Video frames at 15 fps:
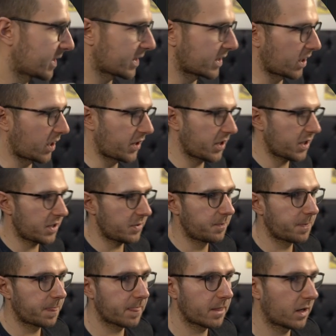started,
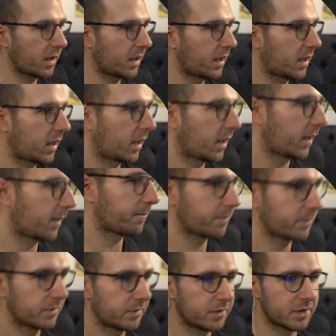um,
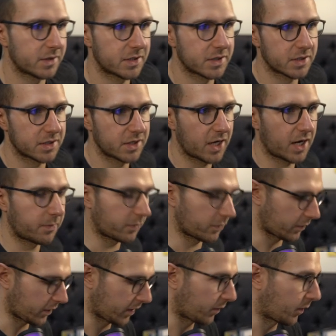this is the app
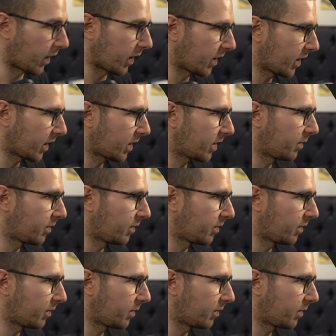already running,